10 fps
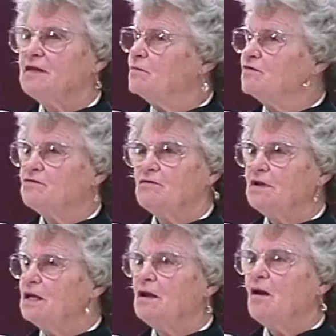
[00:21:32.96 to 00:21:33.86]
That was
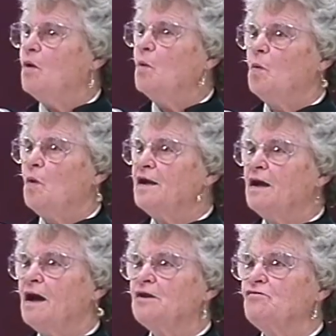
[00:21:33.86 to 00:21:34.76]
only
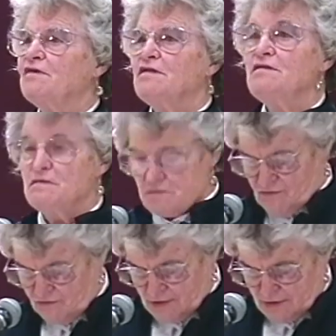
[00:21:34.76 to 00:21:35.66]
100
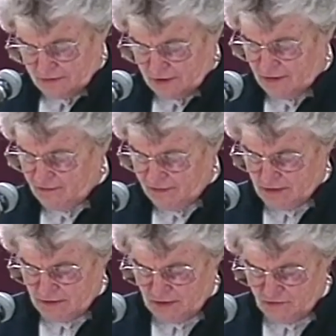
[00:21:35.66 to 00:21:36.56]
years after
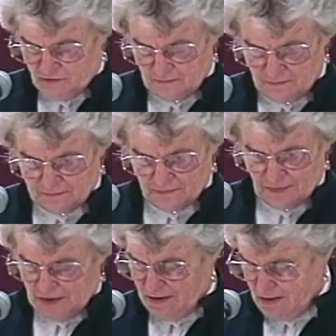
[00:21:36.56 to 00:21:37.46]
Confederation.
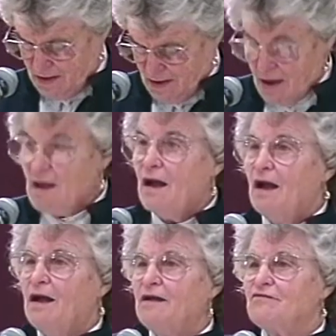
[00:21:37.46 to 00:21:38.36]

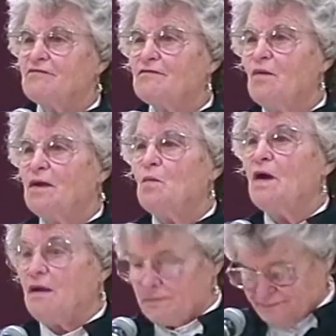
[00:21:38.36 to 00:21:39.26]
That's quite a
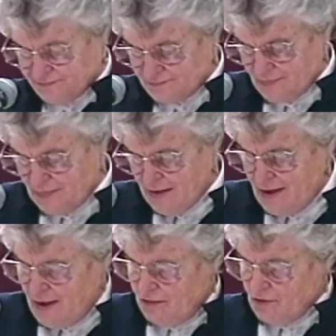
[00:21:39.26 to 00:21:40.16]
while.
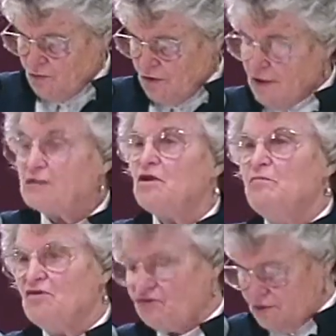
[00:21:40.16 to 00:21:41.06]
The Royal
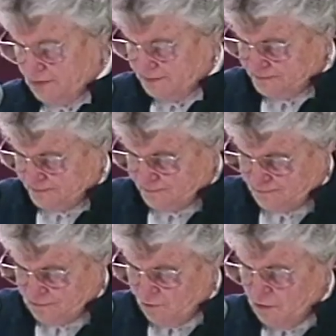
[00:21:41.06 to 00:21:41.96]
Commission
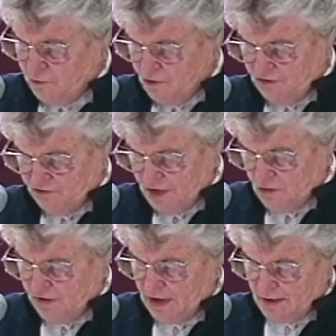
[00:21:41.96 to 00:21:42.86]
report
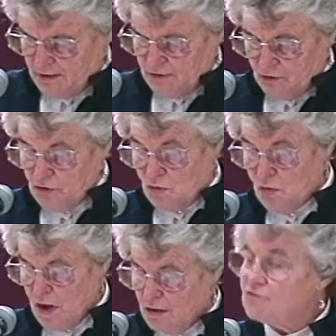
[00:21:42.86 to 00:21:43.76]
generated a new
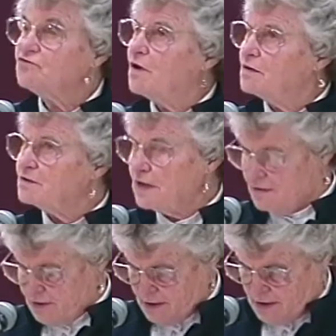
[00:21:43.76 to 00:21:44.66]

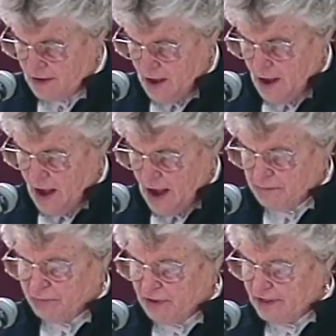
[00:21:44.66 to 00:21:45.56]
solidarity
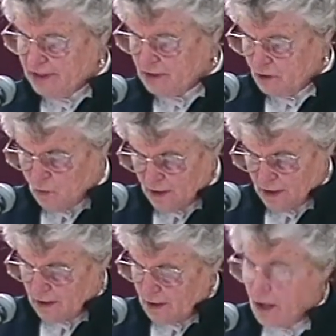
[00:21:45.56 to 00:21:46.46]
and political
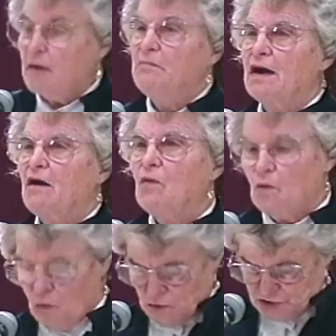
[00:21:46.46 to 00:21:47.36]
will among a
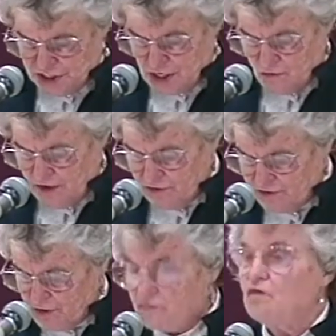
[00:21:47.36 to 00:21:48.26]
whole
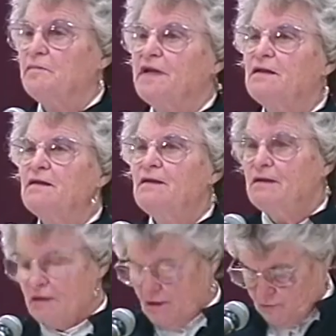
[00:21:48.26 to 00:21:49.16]
generation of women,
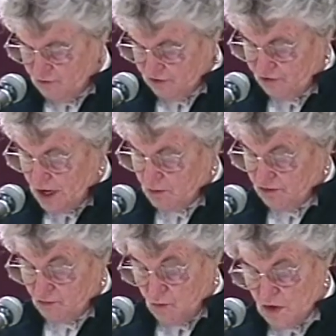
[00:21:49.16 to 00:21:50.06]
of which I
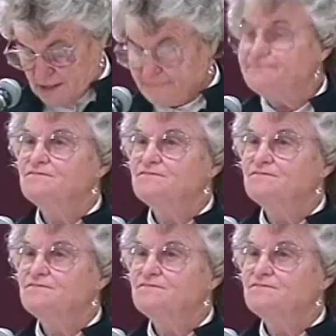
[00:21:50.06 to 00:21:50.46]
was one.